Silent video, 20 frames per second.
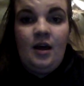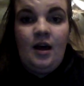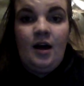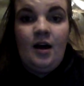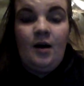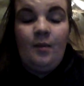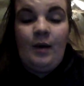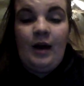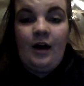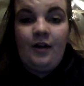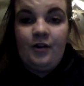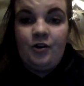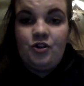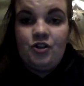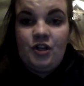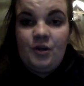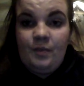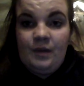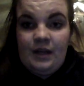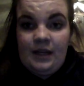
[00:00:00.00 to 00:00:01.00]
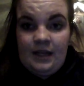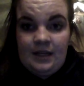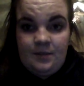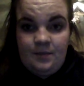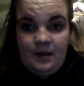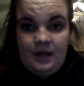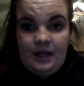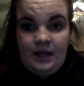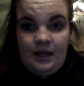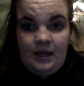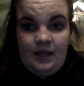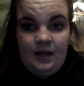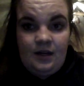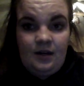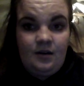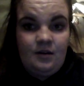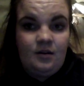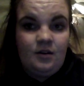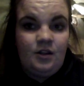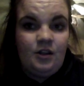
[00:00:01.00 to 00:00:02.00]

how their treatment had been,